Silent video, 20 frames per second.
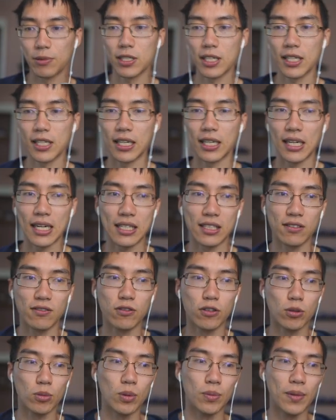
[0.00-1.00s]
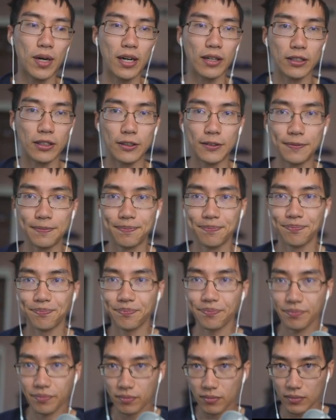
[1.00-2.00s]
checking as a formal model,
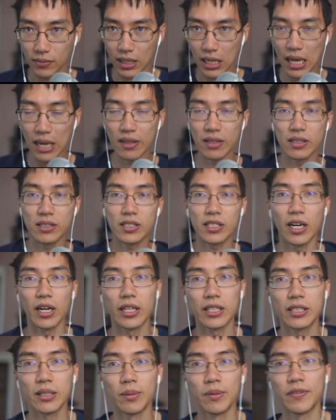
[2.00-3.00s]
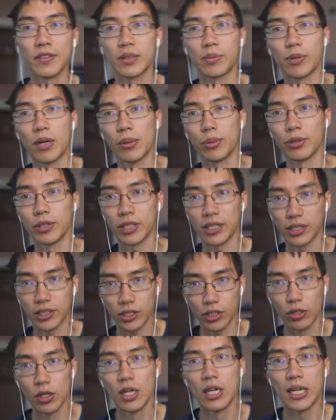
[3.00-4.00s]
and then study some of its properties.
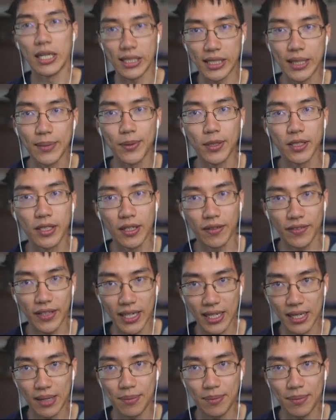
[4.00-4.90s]
So it's simple enough that it